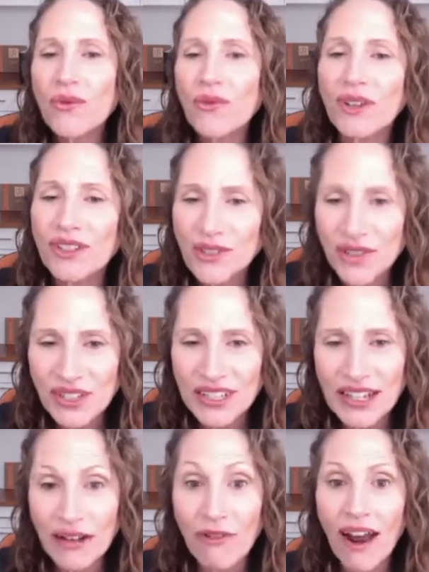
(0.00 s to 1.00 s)
want you to
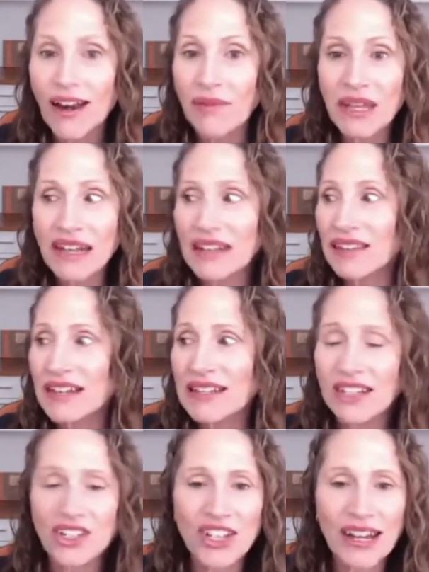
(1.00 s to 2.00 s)
say, right, I'm getting these
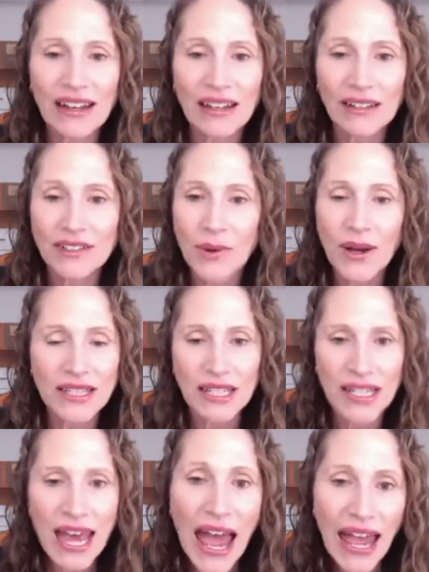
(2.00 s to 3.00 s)
and cheating twice a
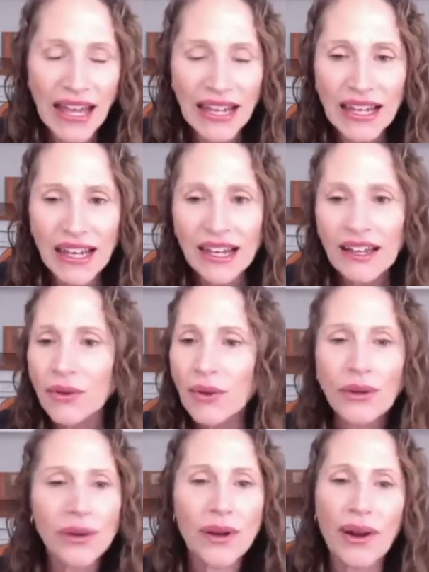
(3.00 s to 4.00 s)
day. No,
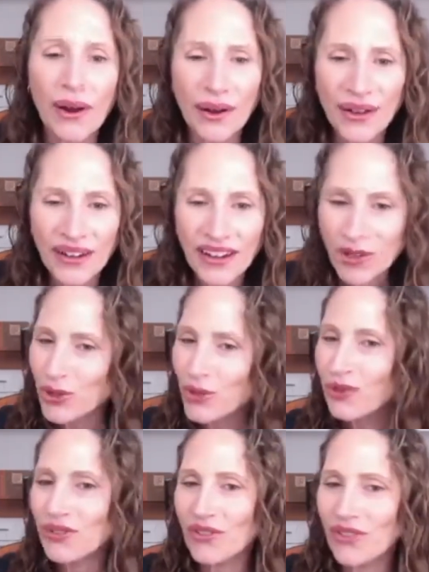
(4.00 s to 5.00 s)
no, no, no. You
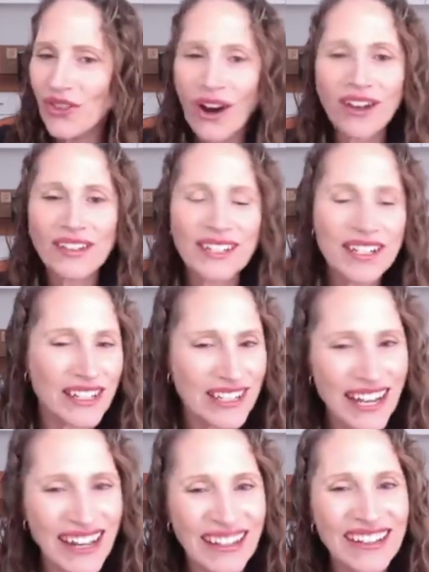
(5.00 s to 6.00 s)
will not
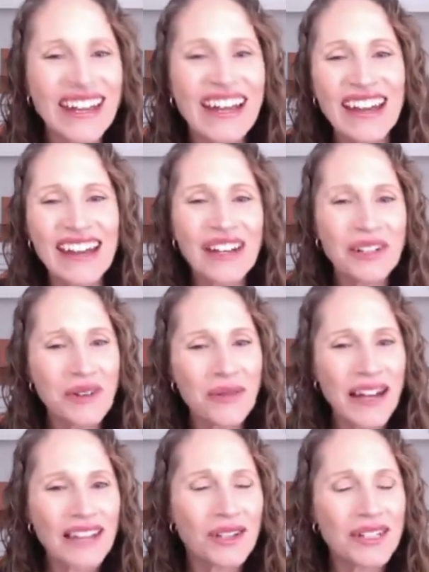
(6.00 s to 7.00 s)
succeed in your
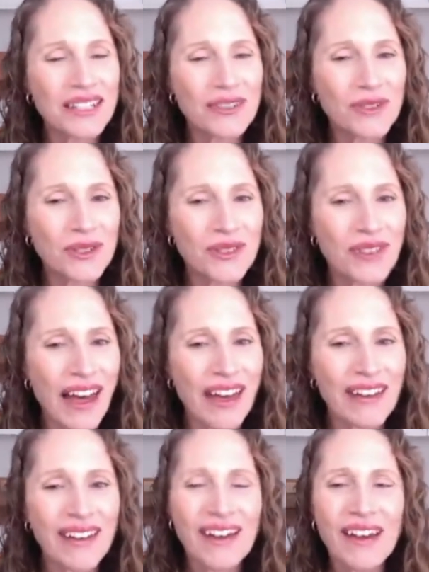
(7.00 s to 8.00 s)
weight loss if you do
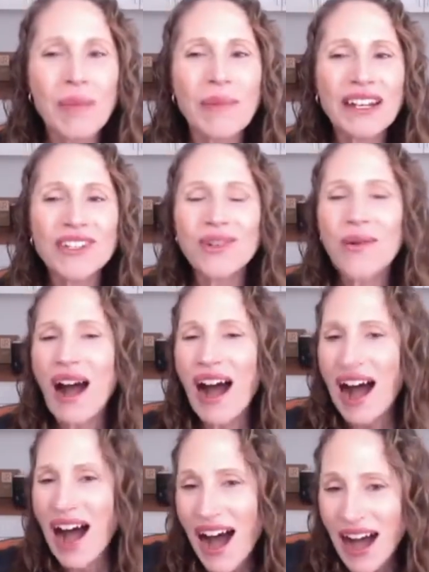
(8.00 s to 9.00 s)
that. But you
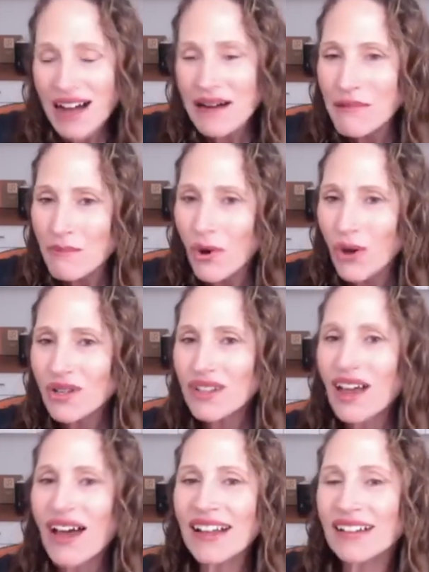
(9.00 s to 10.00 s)
are more
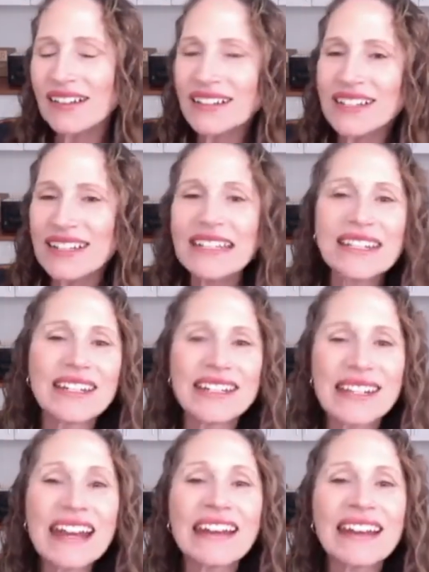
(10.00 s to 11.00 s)
likely to
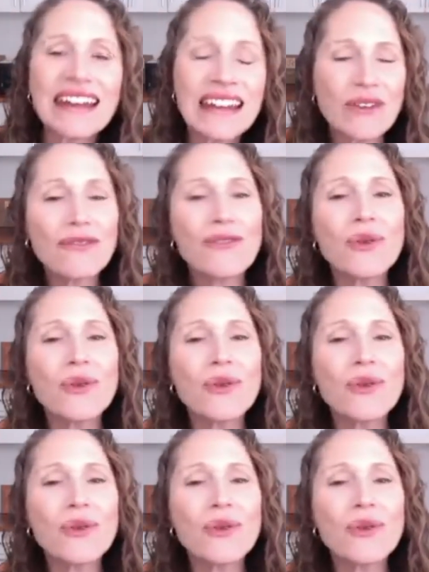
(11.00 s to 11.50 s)
succeed if you